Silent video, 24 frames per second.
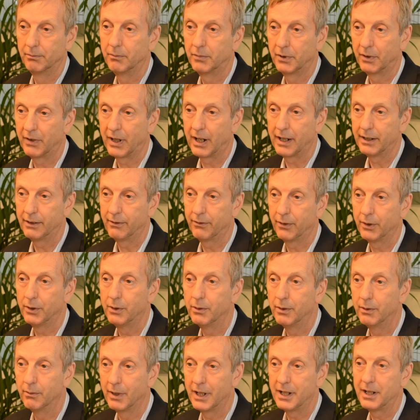providing
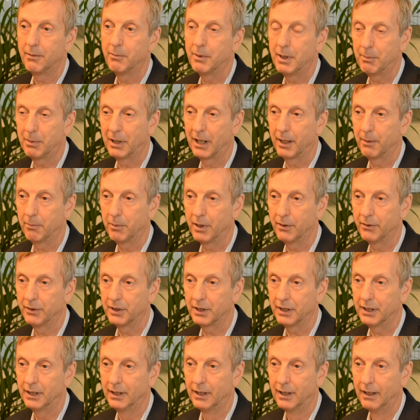food, raising people out of
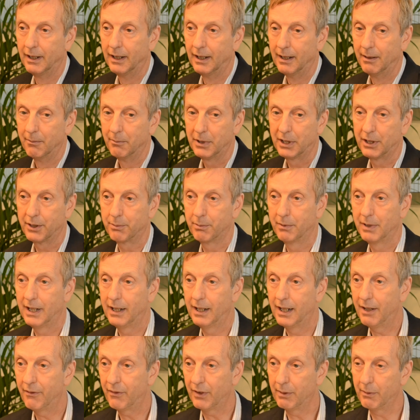poverty, because
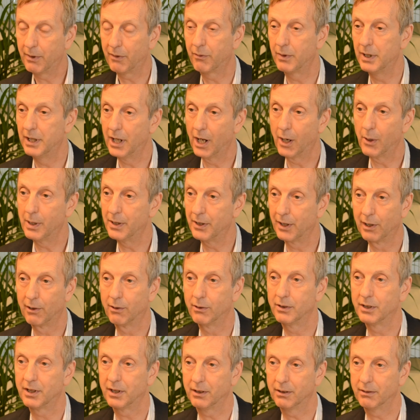if we know in the
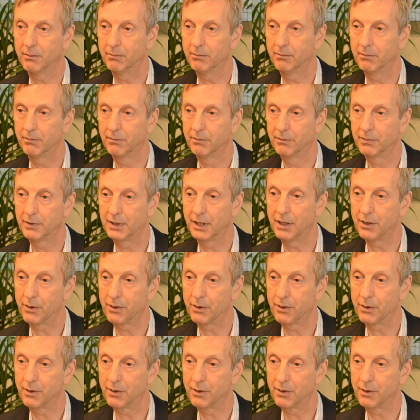long term that